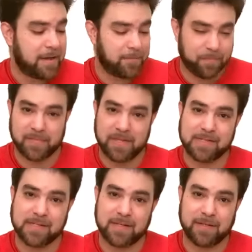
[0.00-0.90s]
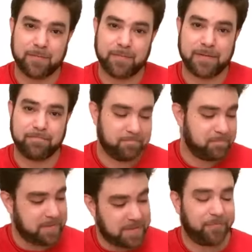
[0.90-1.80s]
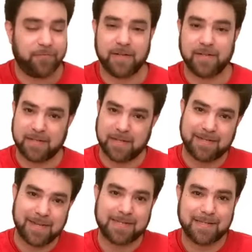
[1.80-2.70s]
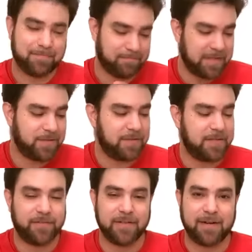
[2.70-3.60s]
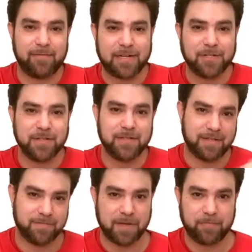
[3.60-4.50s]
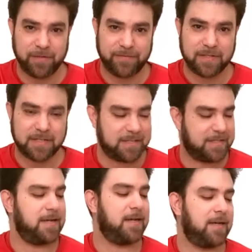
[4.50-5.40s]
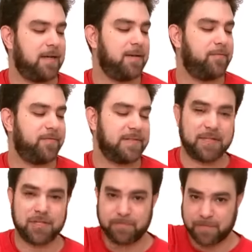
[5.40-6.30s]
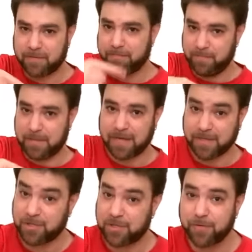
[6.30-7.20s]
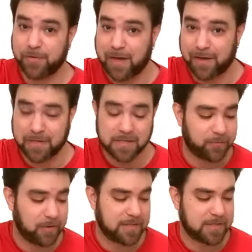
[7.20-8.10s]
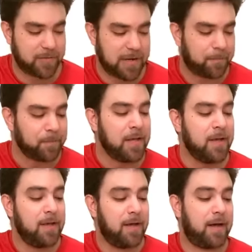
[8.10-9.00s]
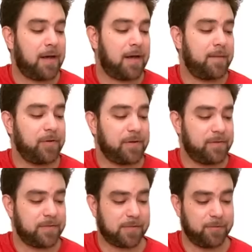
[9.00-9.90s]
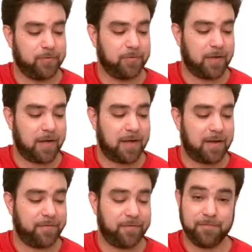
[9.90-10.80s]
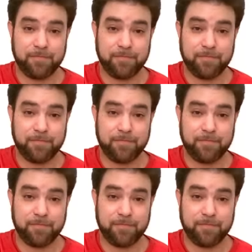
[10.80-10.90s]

now this is a little bit different and it takes it into a different direction than my previous uh, improvisation, but I can show you how this works as well. Um, you can also pull off